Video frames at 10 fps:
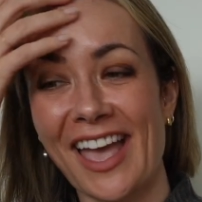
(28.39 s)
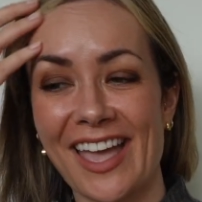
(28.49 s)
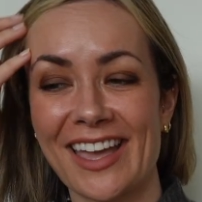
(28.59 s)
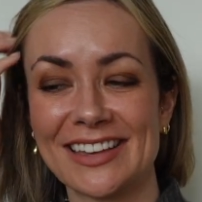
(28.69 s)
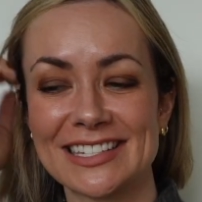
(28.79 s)

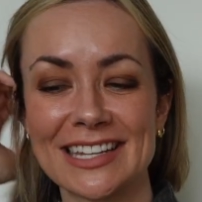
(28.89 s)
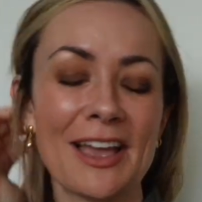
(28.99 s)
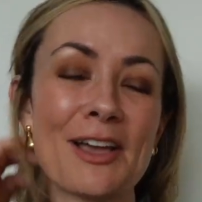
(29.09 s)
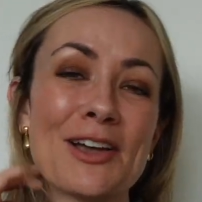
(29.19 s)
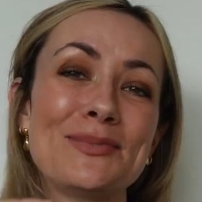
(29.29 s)
And
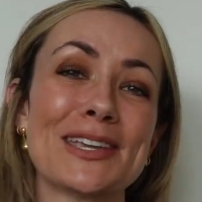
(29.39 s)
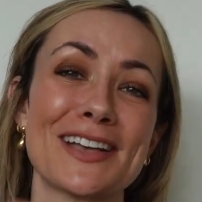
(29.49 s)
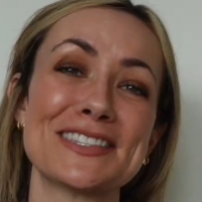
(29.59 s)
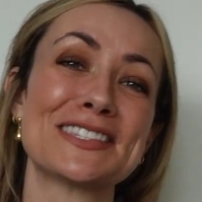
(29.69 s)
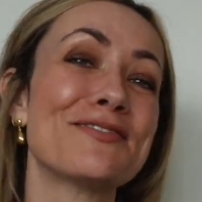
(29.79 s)

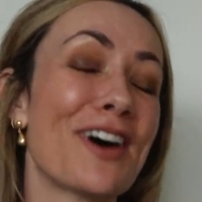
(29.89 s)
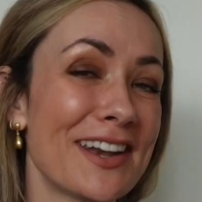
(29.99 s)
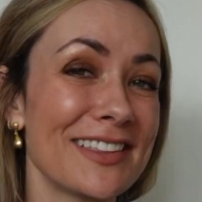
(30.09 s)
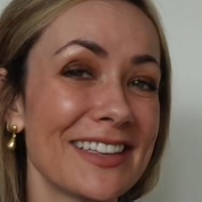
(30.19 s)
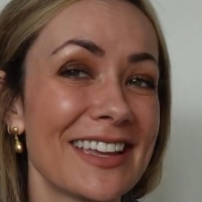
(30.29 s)
because it's
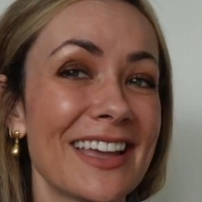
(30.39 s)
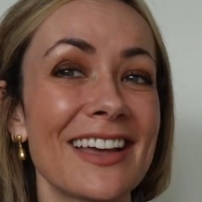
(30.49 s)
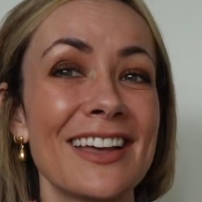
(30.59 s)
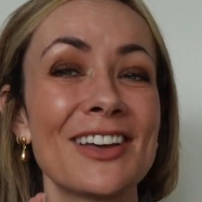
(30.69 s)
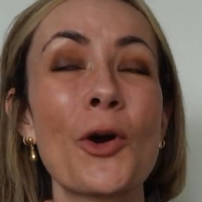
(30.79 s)
finally
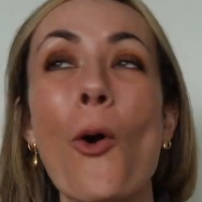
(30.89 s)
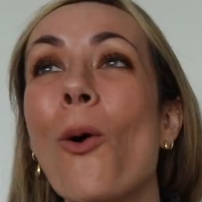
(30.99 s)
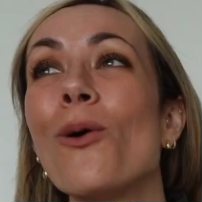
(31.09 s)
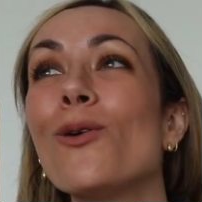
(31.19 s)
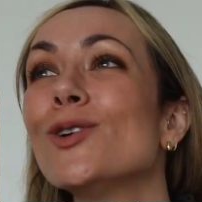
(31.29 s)

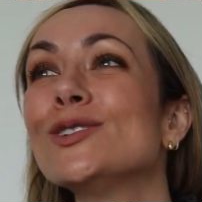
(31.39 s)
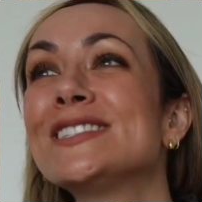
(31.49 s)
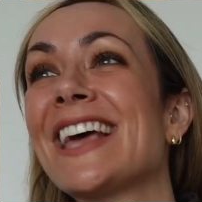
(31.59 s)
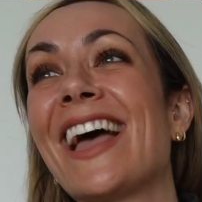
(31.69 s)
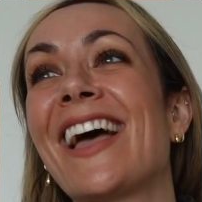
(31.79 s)

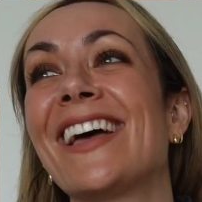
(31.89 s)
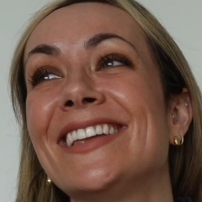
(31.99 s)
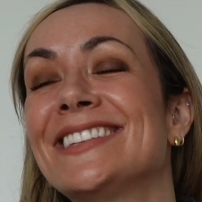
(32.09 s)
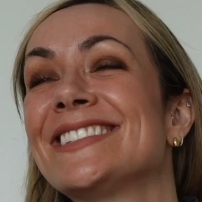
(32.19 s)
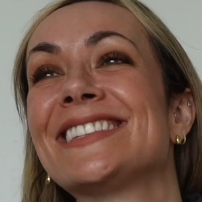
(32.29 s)
cold
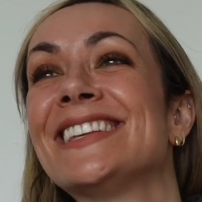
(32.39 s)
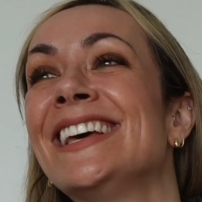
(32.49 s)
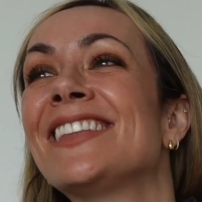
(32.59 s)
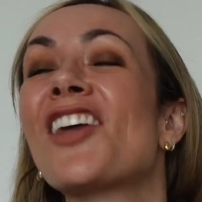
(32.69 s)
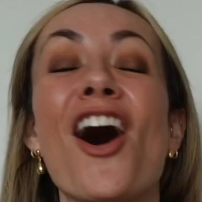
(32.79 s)
and
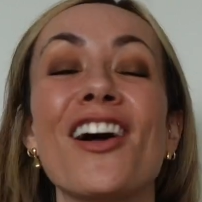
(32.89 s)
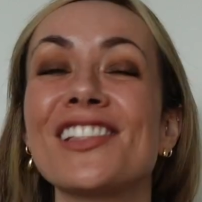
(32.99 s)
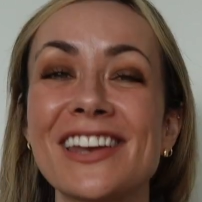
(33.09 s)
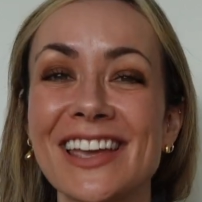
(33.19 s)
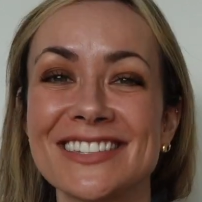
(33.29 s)
the
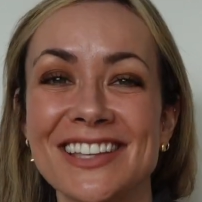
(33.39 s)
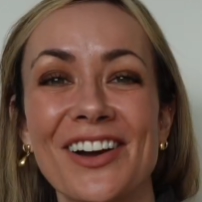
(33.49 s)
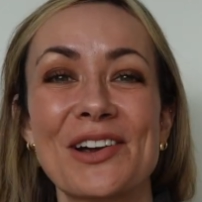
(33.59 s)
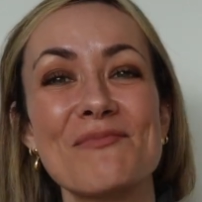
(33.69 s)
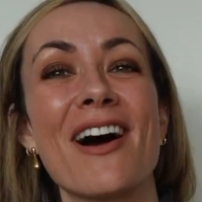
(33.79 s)
holidays
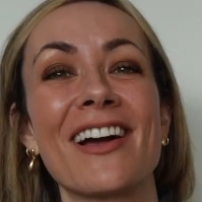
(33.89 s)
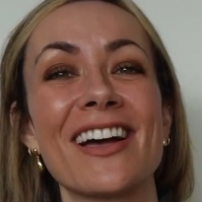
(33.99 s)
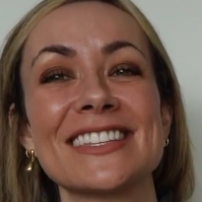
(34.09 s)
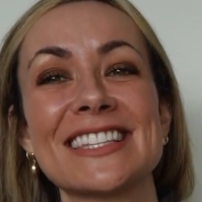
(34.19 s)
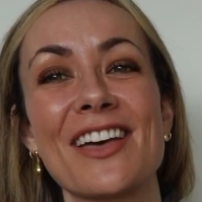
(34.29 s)
are among
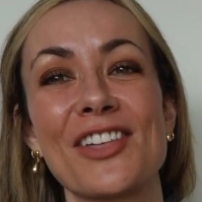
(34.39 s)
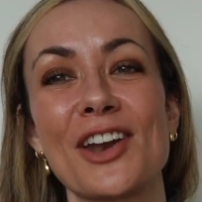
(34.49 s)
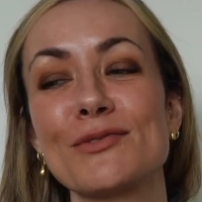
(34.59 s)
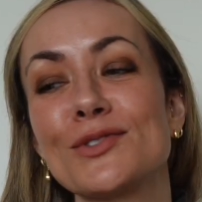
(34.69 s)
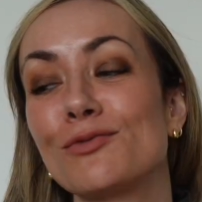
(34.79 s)
us, I thought
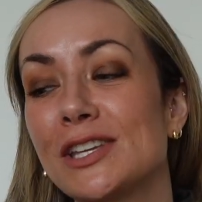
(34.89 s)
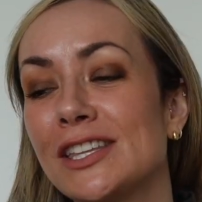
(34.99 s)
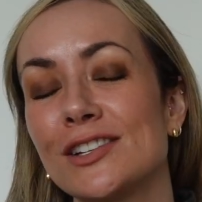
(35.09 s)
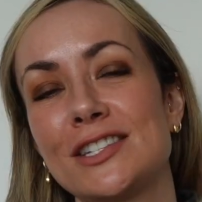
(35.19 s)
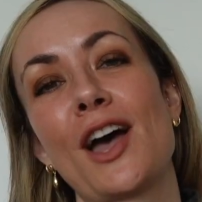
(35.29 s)
it was a really
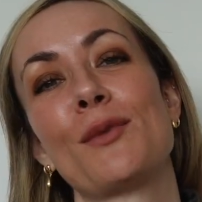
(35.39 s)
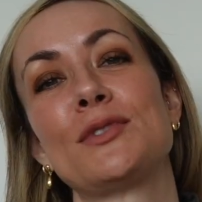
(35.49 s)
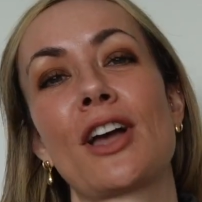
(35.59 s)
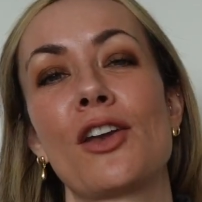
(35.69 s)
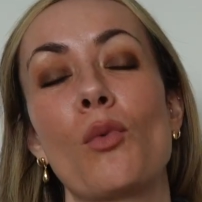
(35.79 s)
good time to
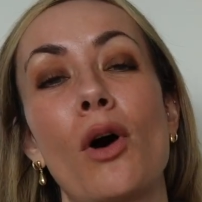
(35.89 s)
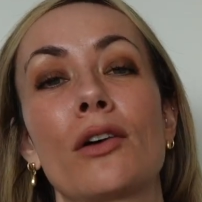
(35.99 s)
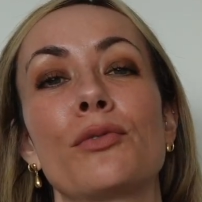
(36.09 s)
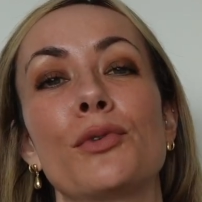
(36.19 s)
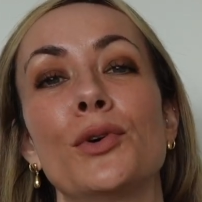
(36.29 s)
kind of
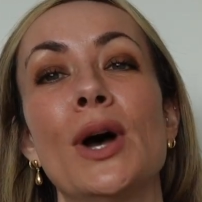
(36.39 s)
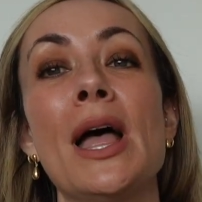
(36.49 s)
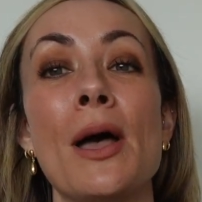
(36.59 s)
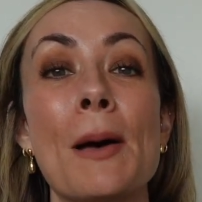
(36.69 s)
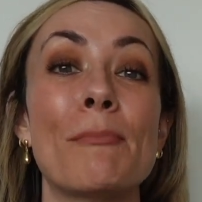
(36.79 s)
walk through
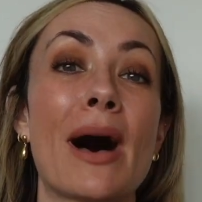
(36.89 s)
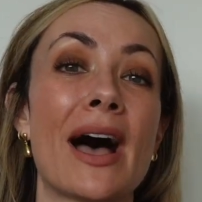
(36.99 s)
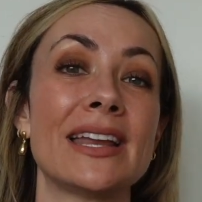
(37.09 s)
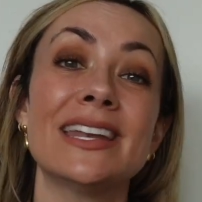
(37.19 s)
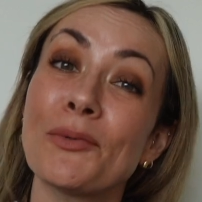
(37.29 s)

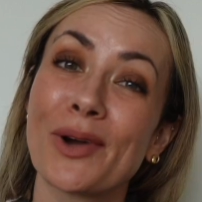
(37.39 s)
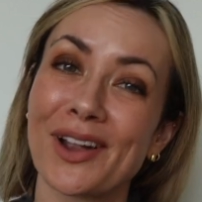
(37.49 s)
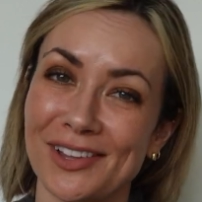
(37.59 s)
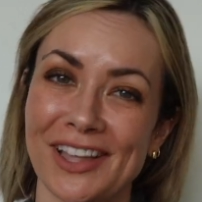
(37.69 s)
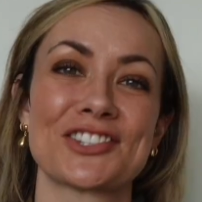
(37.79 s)
my knitwear
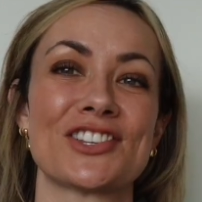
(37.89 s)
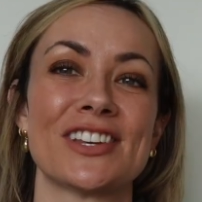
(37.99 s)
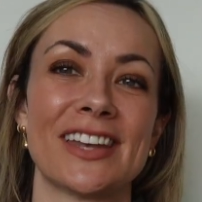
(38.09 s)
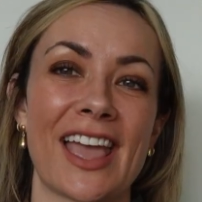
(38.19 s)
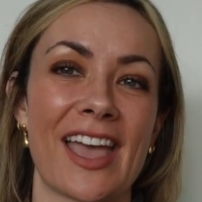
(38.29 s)

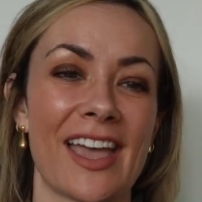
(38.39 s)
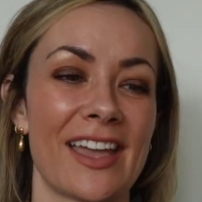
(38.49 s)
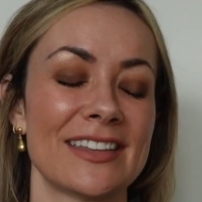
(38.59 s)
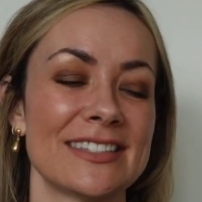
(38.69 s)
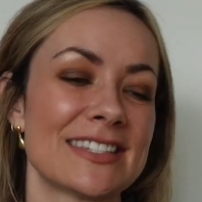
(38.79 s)
collection
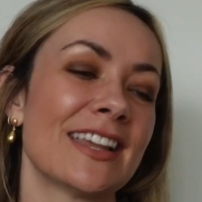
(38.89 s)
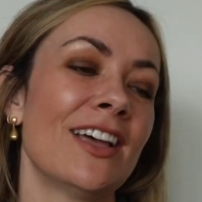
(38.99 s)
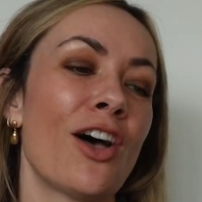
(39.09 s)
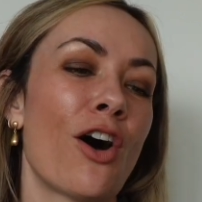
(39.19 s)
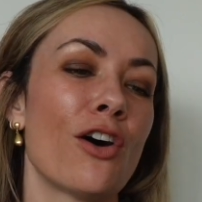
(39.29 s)
and
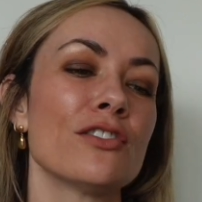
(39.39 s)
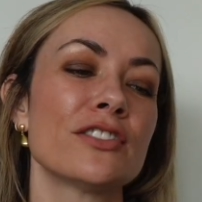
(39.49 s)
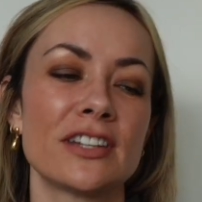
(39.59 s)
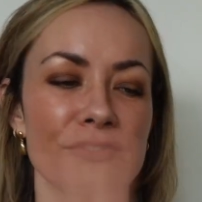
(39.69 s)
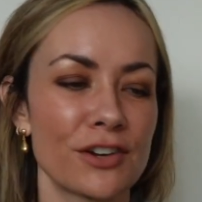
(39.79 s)
all
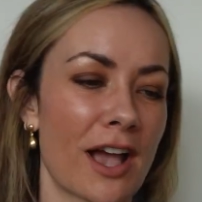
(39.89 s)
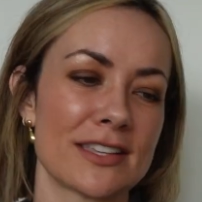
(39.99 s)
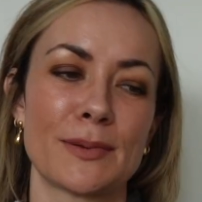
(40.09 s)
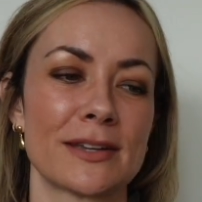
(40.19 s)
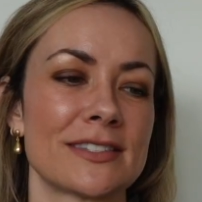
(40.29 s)
the different
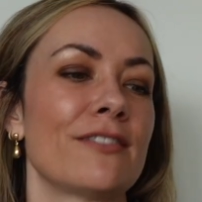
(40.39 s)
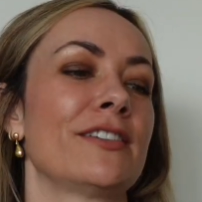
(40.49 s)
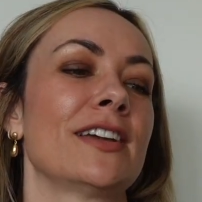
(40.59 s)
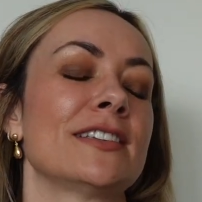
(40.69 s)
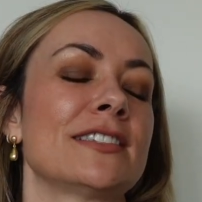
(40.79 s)
aspects of
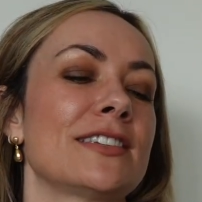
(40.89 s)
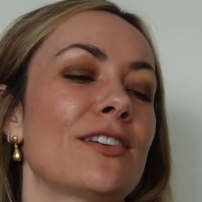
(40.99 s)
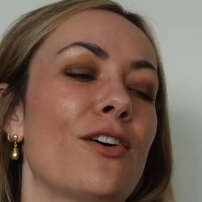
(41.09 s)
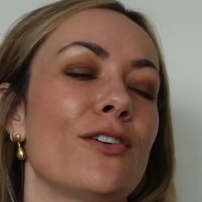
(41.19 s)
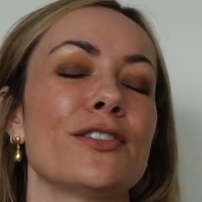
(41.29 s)
it,
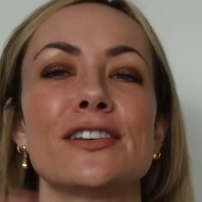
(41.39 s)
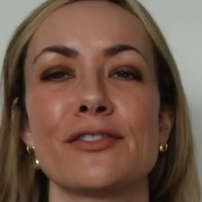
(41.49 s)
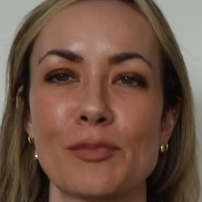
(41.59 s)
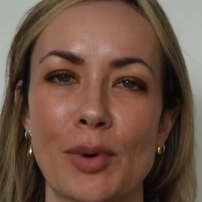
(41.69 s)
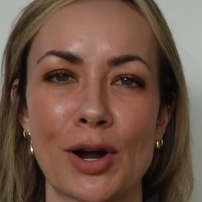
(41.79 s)
all the
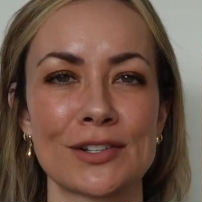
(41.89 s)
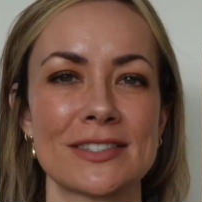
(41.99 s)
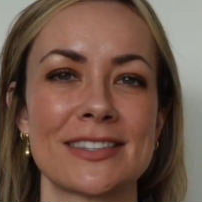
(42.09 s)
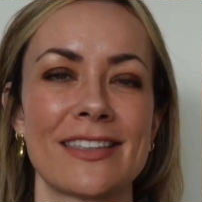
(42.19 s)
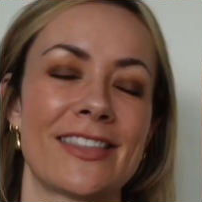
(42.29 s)
different
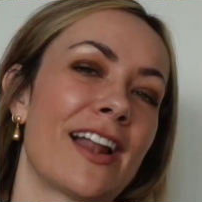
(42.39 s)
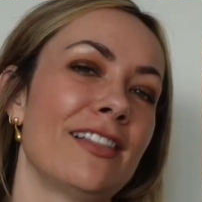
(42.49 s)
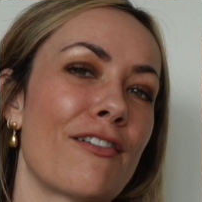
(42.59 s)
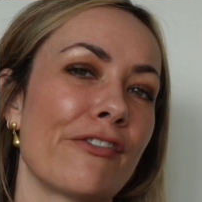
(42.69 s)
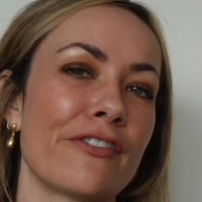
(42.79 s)
parts that I
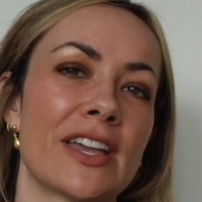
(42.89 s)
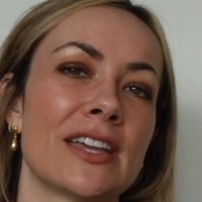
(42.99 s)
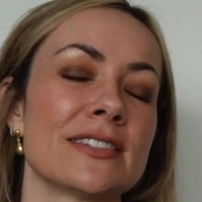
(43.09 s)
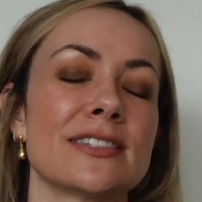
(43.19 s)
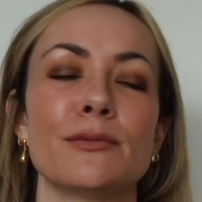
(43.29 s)
love of
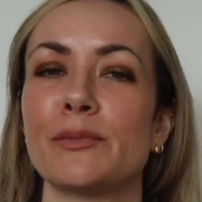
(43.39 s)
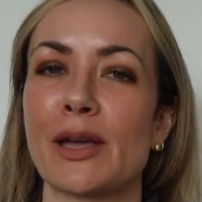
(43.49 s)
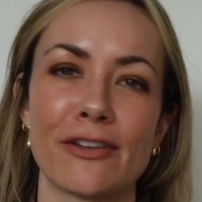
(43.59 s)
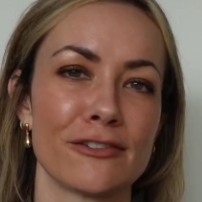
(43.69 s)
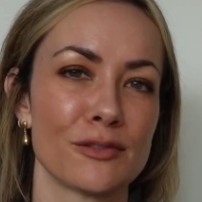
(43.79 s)
it, some of my
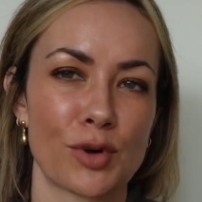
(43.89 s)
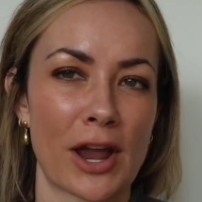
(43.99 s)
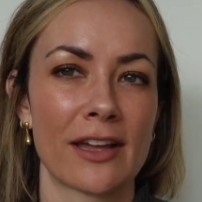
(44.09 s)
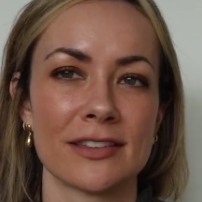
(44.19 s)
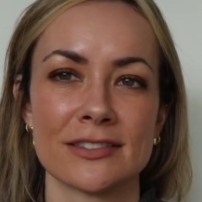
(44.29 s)
favorite
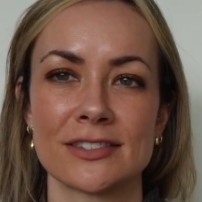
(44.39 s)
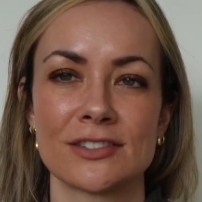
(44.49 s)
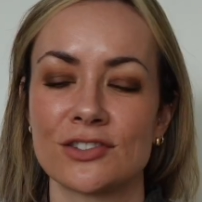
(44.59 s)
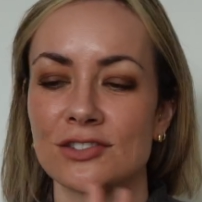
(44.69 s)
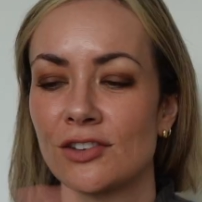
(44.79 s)
brands,
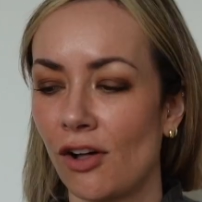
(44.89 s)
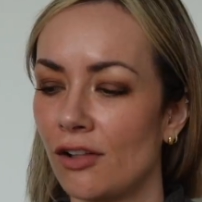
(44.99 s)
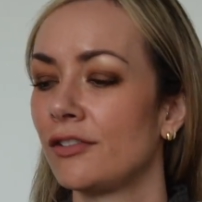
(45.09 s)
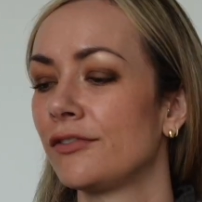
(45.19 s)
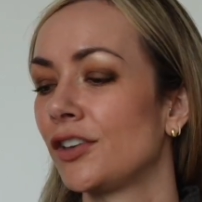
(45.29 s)
just
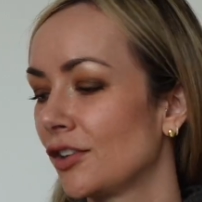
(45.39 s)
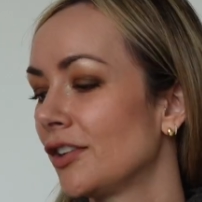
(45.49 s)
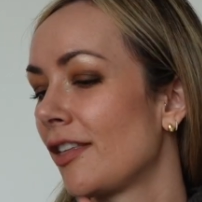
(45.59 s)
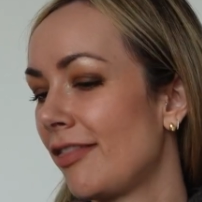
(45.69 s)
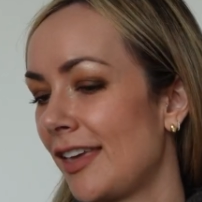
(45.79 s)
all of the
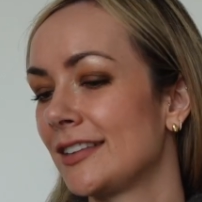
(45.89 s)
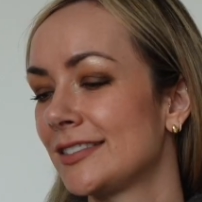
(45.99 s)
good things.